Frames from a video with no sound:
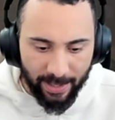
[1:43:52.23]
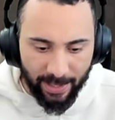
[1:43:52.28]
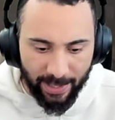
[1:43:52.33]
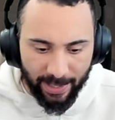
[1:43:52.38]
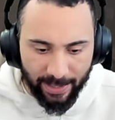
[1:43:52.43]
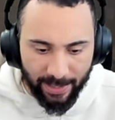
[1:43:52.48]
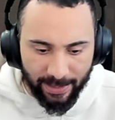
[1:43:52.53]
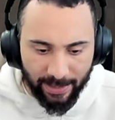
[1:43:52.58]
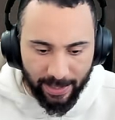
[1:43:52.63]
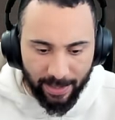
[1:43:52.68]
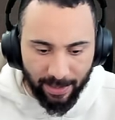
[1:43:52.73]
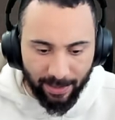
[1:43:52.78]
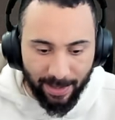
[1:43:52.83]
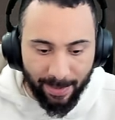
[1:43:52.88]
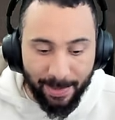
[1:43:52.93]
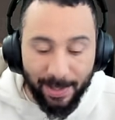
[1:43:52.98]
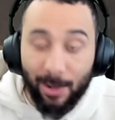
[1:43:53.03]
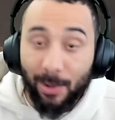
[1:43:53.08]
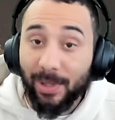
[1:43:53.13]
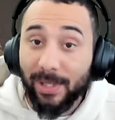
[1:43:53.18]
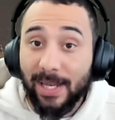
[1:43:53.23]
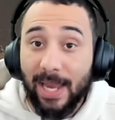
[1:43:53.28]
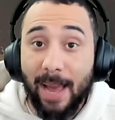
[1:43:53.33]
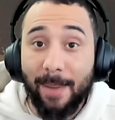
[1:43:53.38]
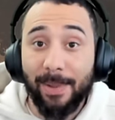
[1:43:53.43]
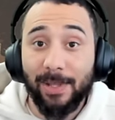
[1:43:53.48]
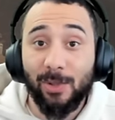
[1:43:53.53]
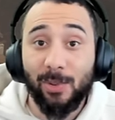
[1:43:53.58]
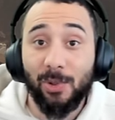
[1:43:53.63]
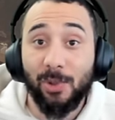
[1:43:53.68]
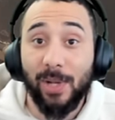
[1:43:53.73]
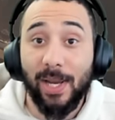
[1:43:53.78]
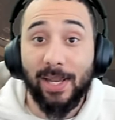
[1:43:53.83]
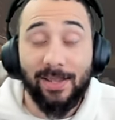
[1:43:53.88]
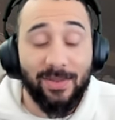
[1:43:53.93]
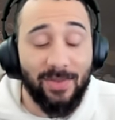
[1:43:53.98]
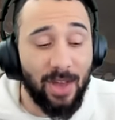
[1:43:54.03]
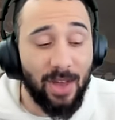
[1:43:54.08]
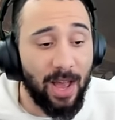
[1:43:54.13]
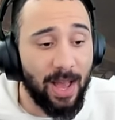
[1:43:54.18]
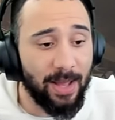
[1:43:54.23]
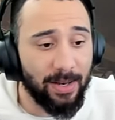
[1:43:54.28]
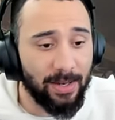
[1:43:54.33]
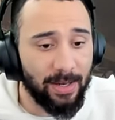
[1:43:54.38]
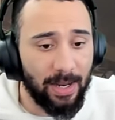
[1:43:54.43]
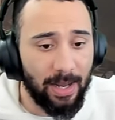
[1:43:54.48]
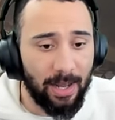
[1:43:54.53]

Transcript: And uh, let me know in the comments what you guys thought.